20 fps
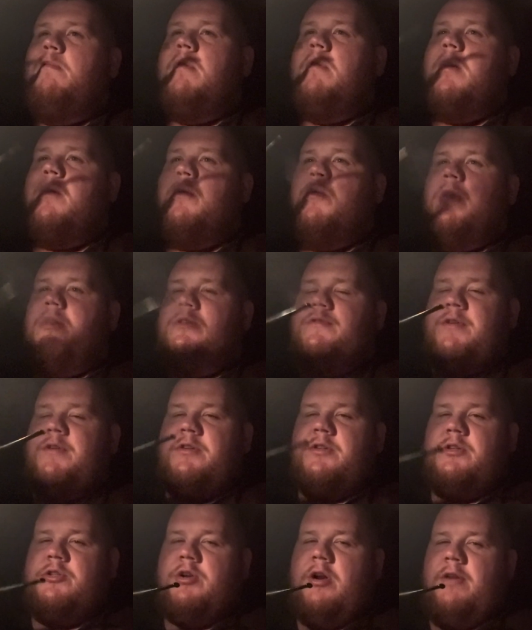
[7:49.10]
well, as far as
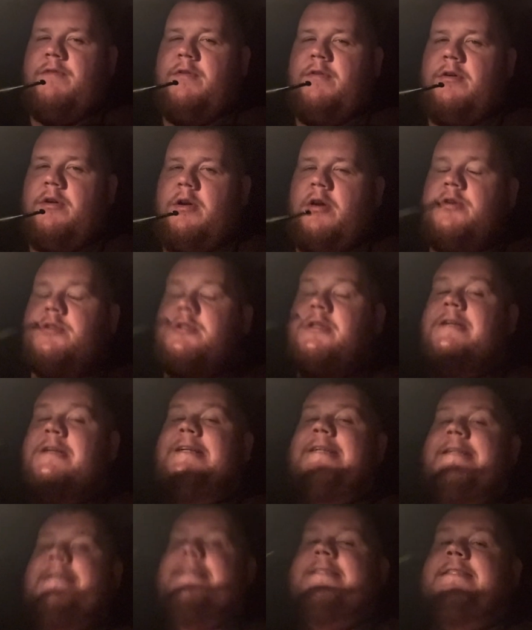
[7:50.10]
the dried fruit goes,
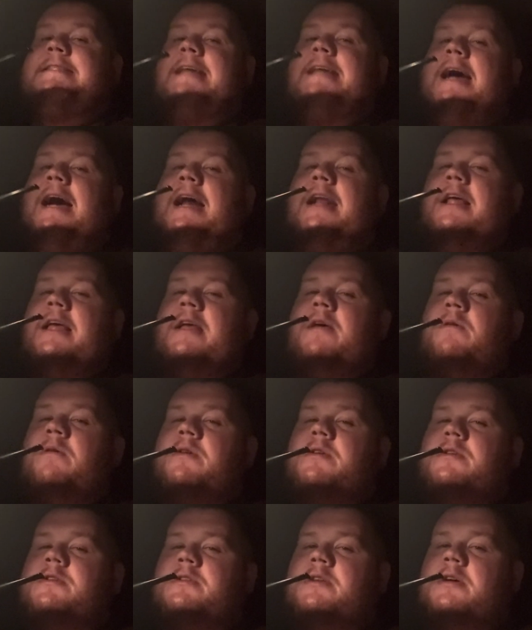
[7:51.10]
that it
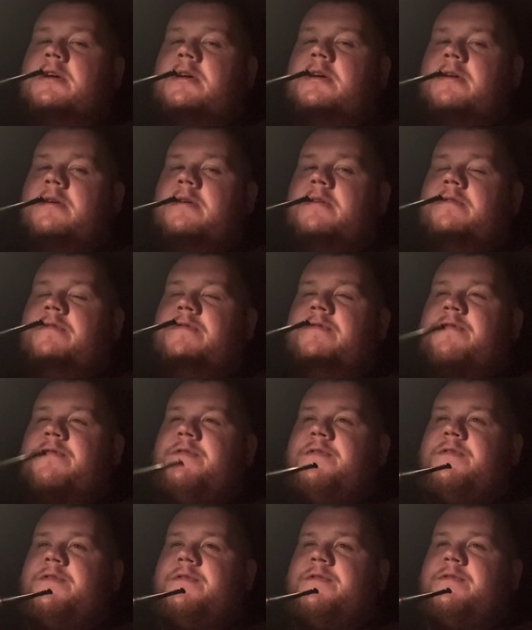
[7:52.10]
was
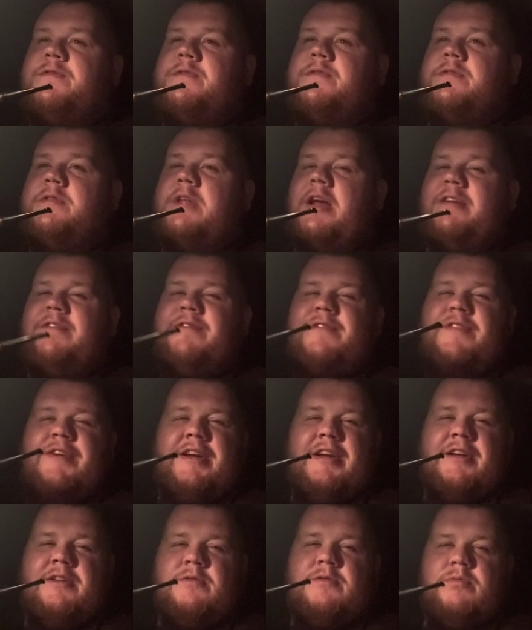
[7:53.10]
like
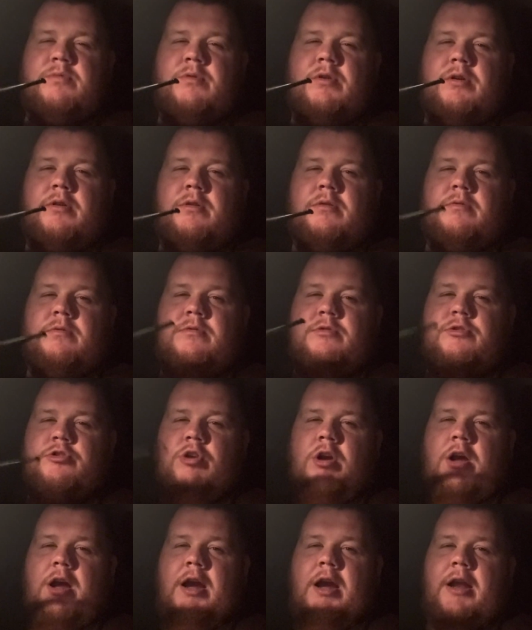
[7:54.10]
figs were
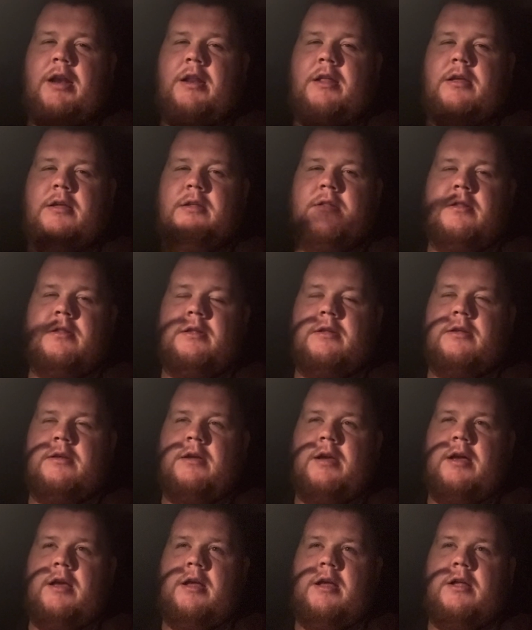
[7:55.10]
dried
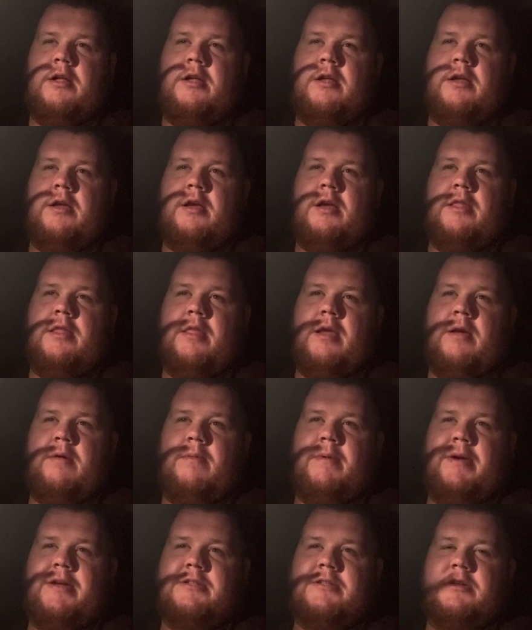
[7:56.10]
and they were
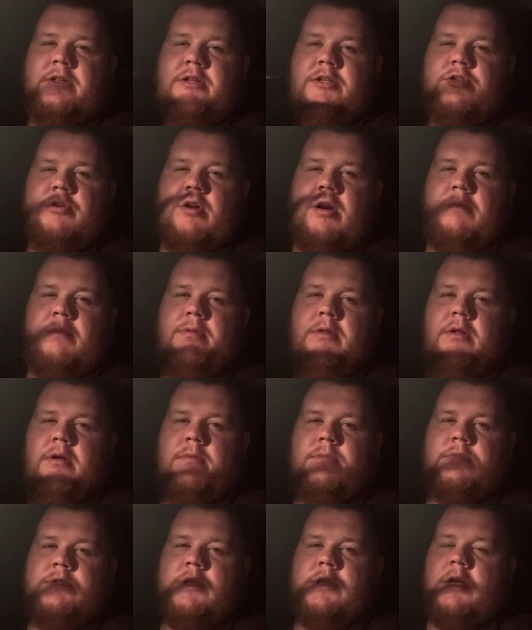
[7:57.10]
basically dried
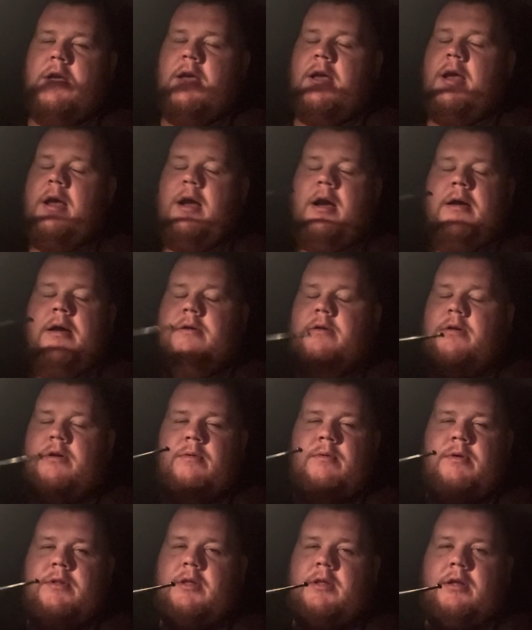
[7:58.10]
plums. I don't know
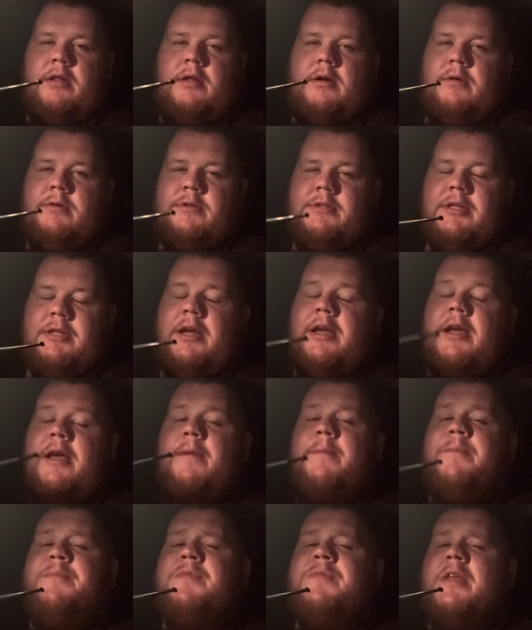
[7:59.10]
what the hell I was
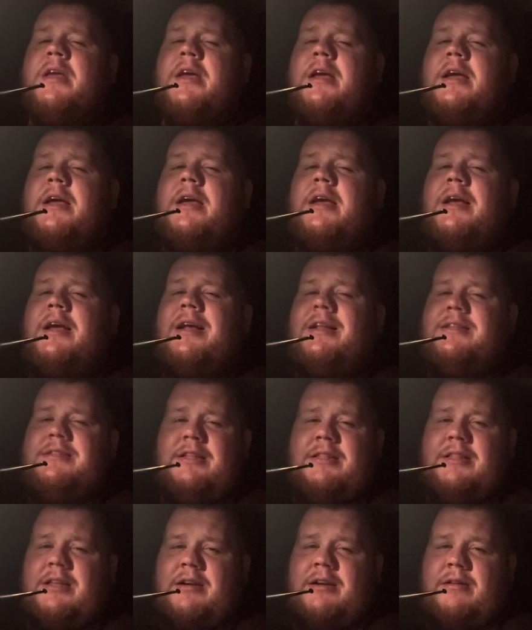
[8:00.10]
thinking. It's
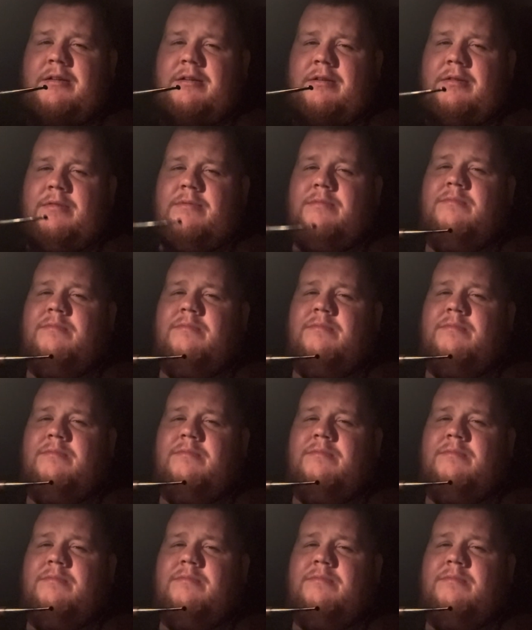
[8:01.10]
not that at all.